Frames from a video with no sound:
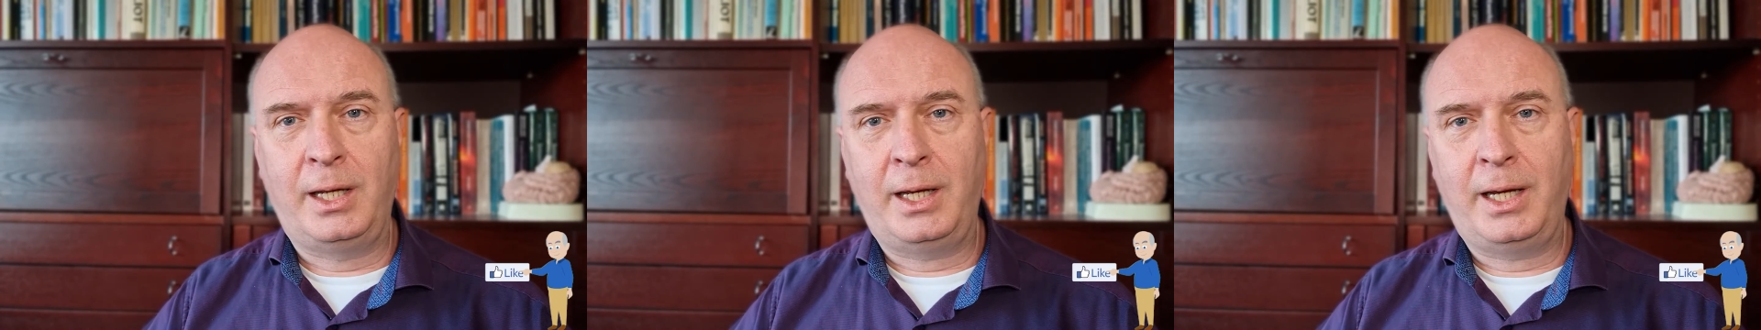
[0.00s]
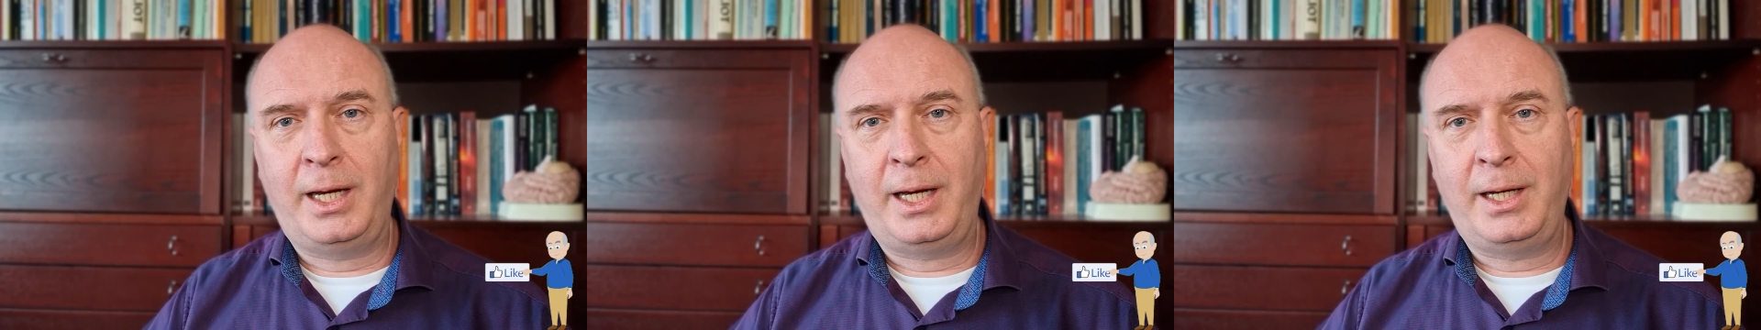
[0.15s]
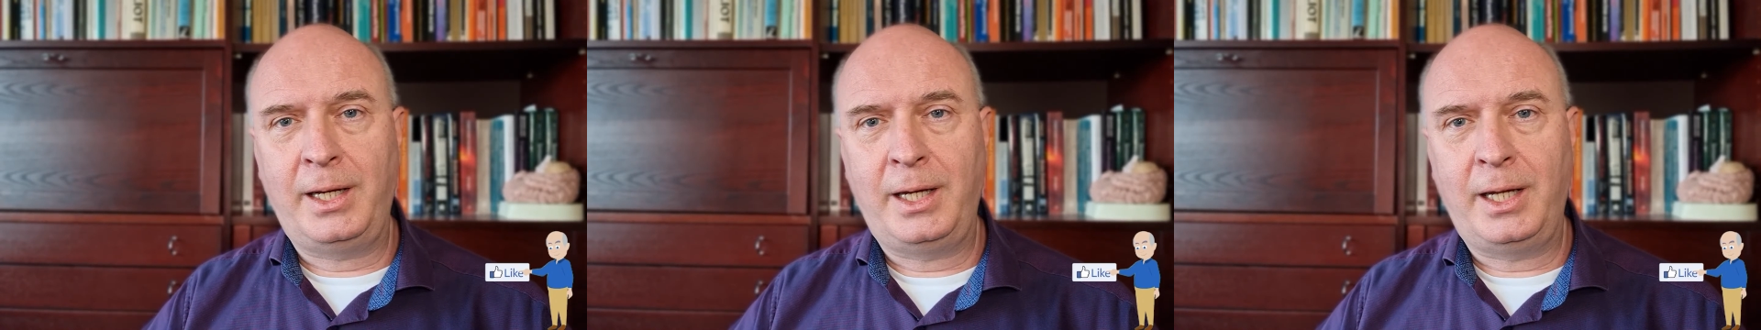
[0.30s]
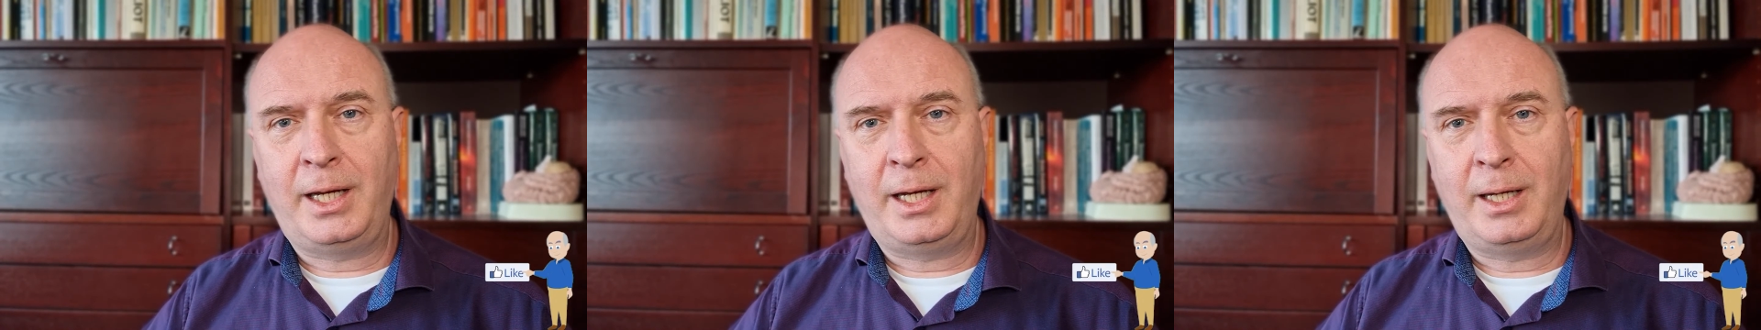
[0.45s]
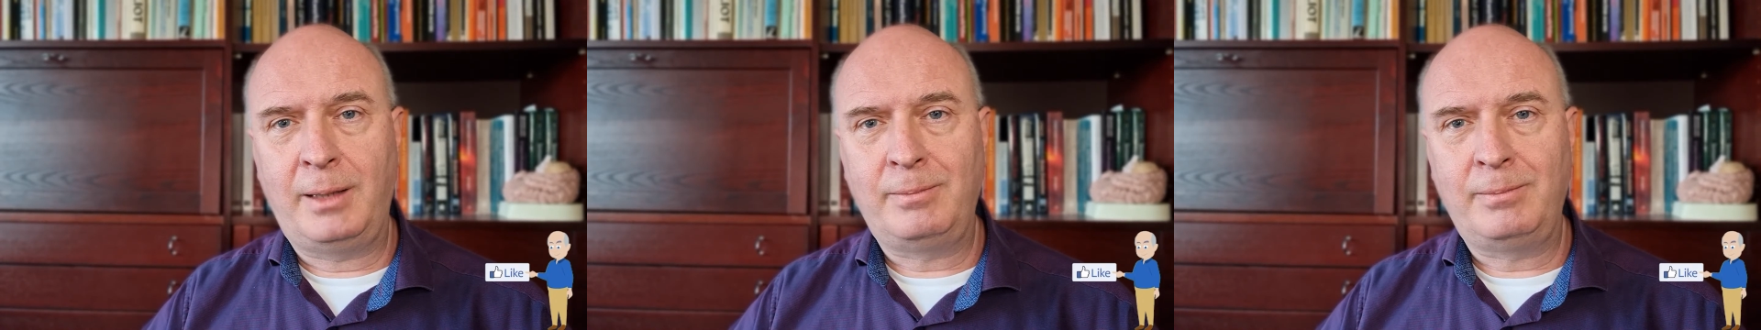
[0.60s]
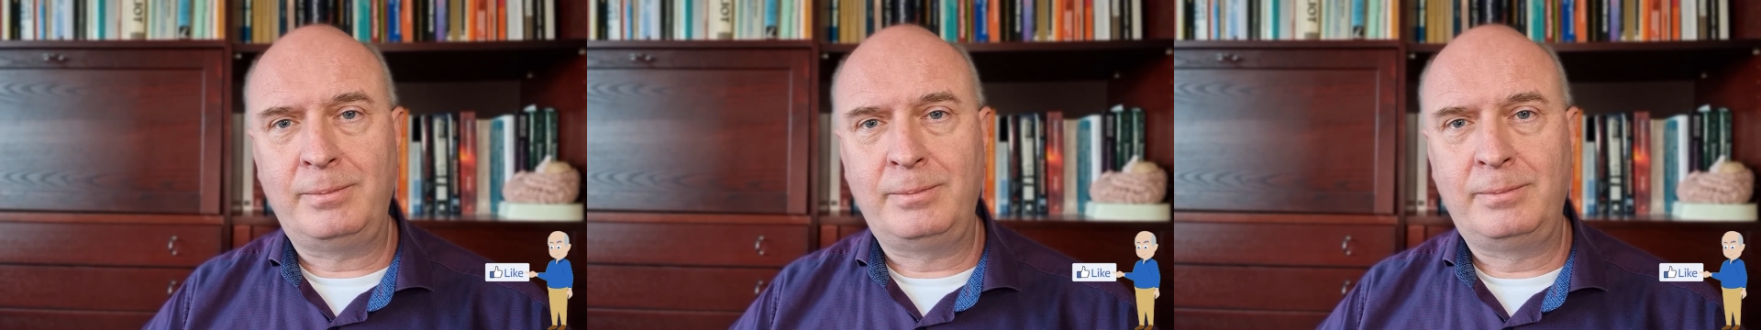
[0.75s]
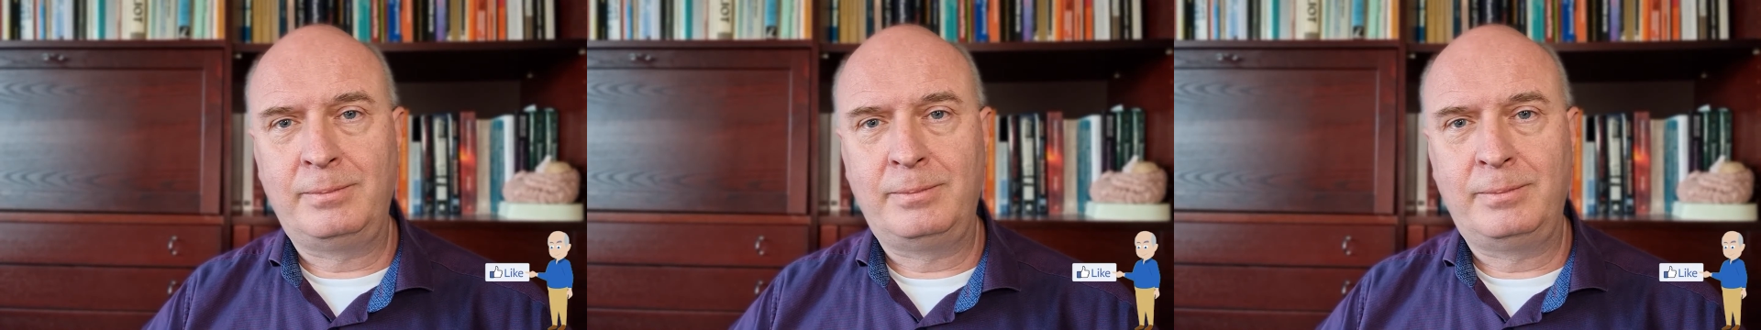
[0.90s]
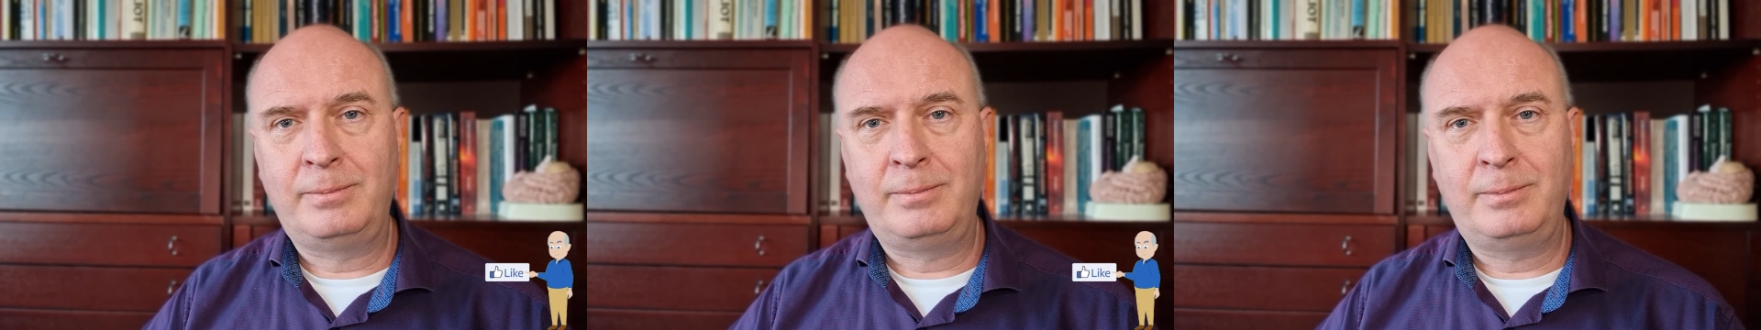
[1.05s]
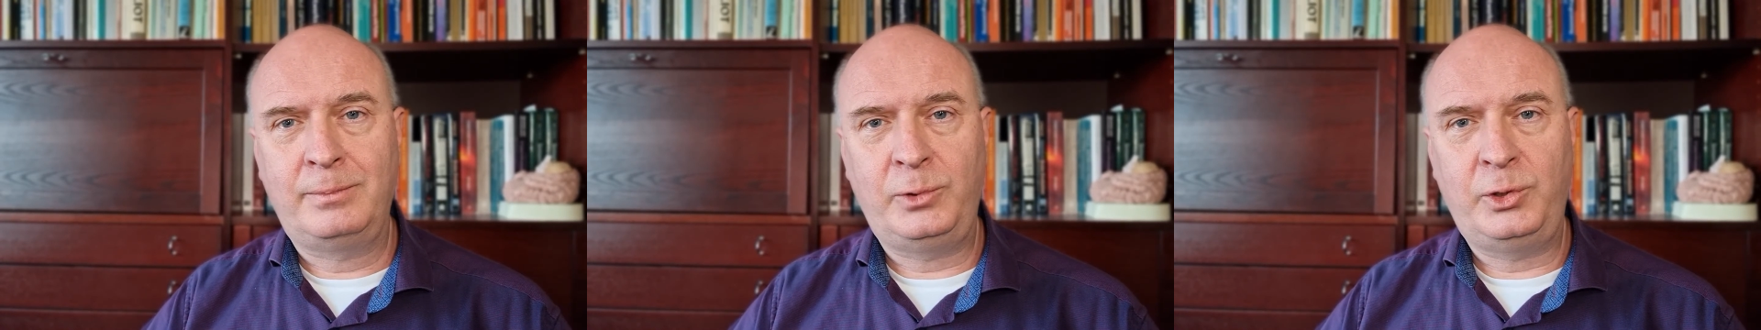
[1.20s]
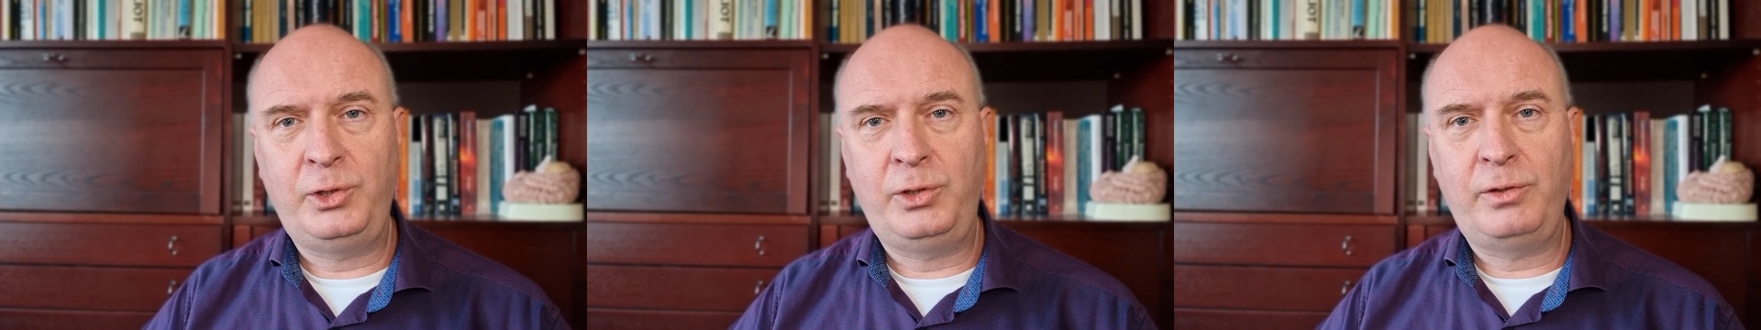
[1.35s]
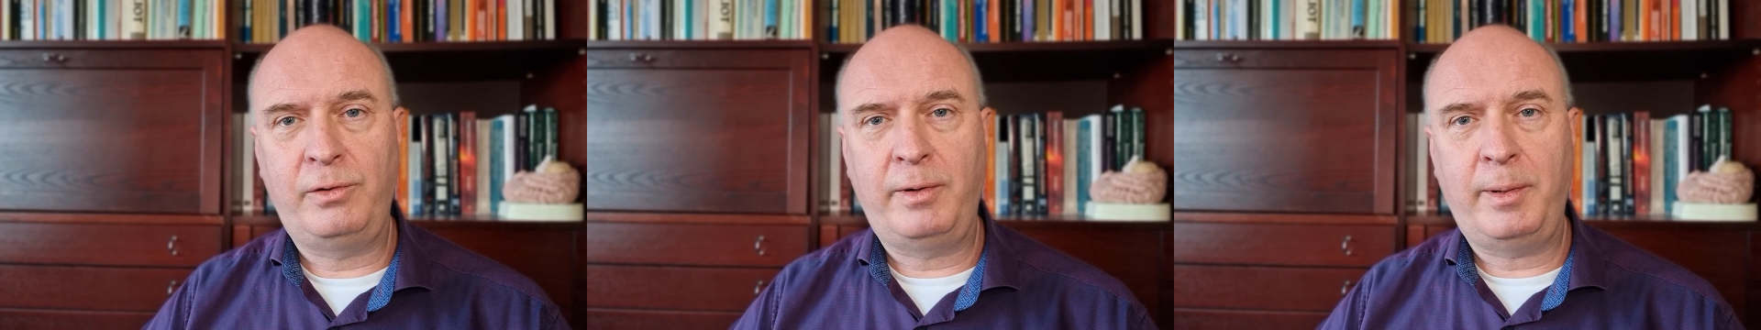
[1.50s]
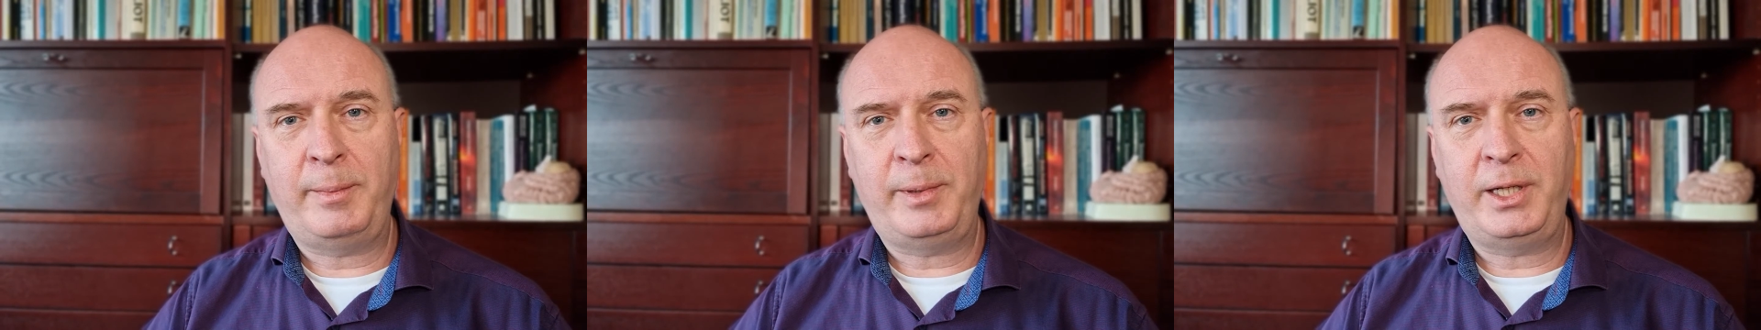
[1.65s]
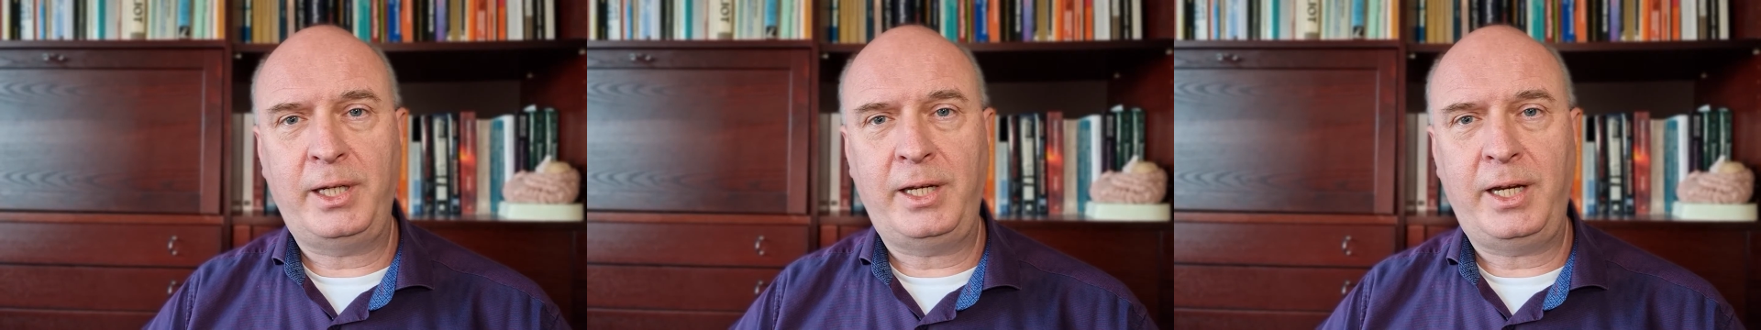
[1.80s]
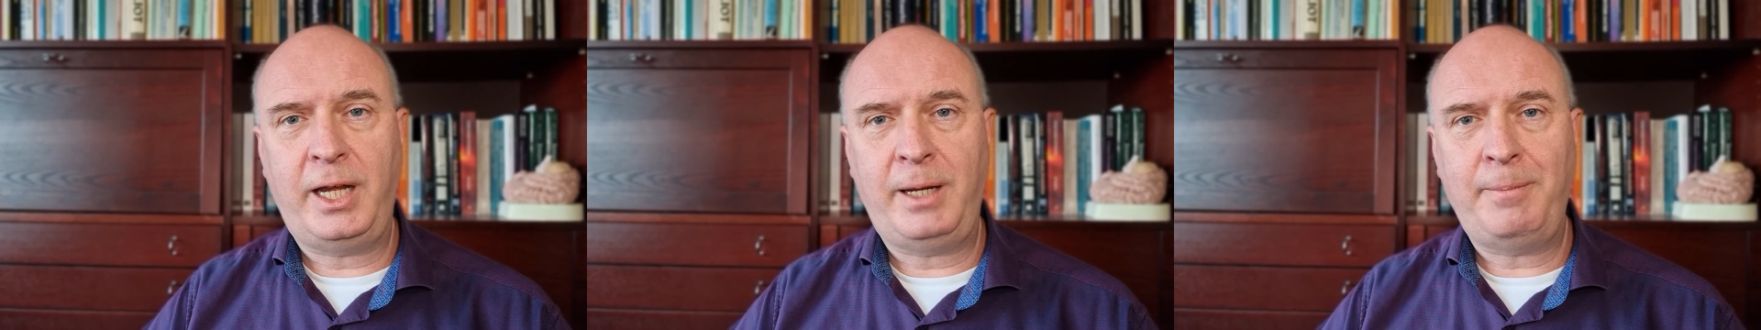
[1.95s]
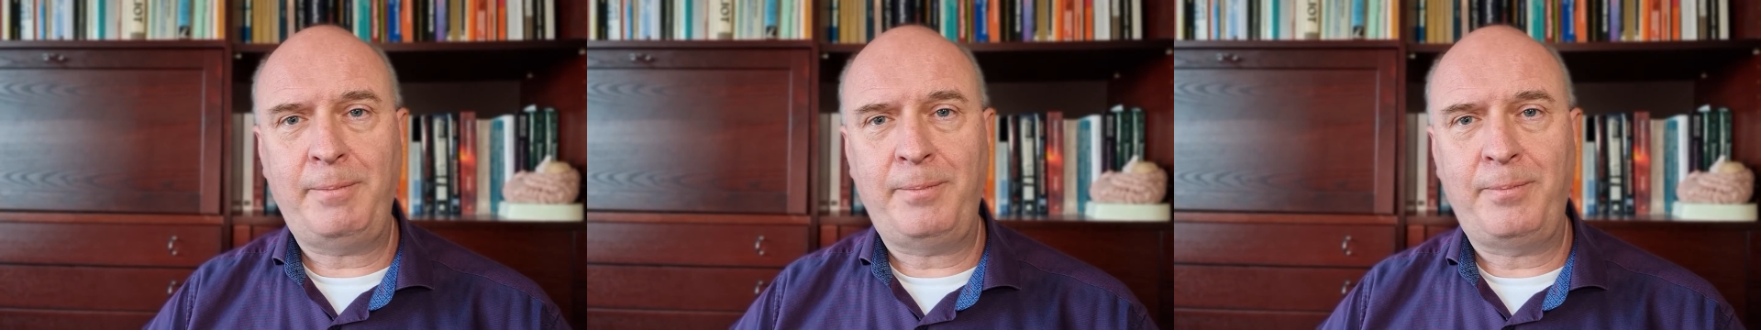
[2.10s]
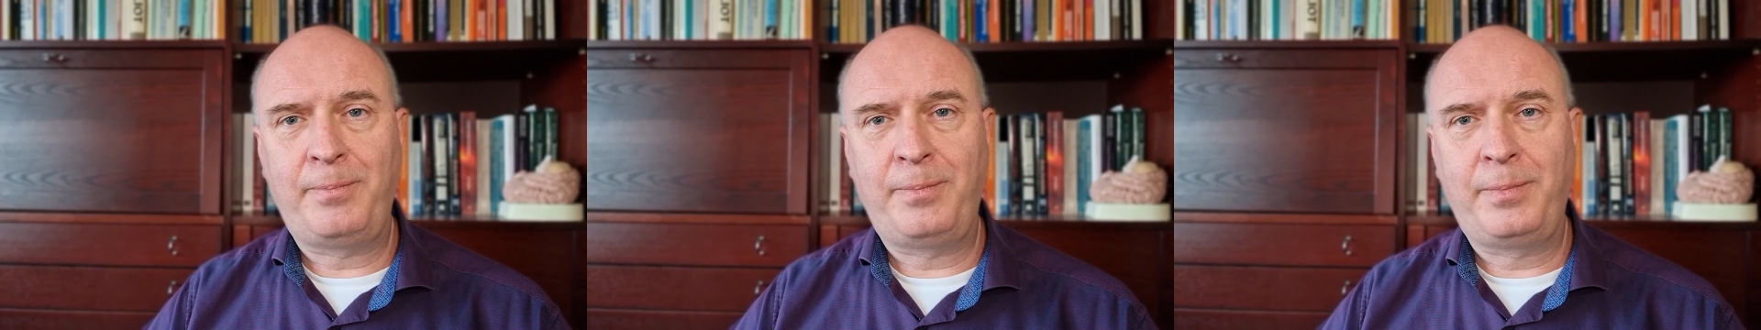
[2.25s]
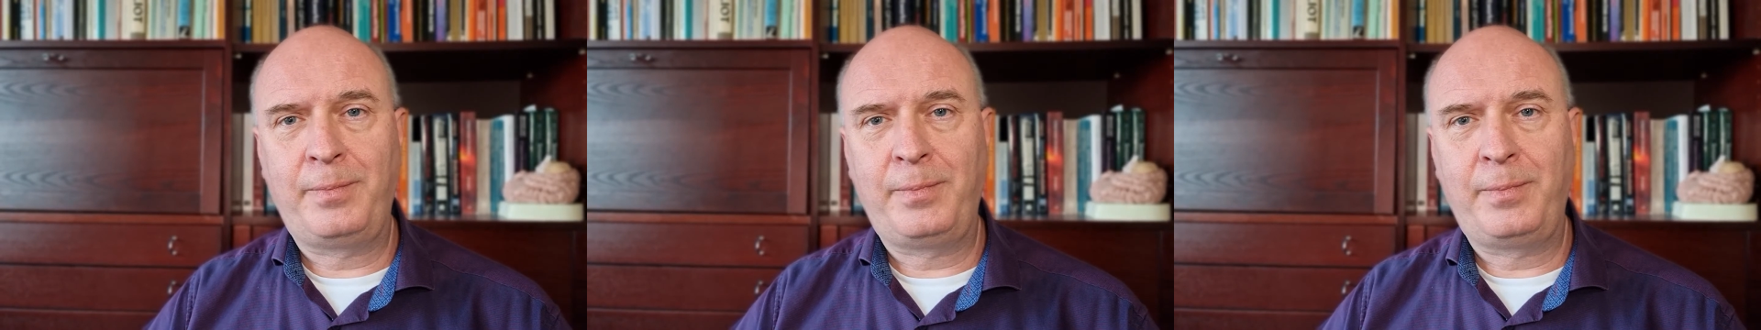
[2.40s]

And do you remember the name?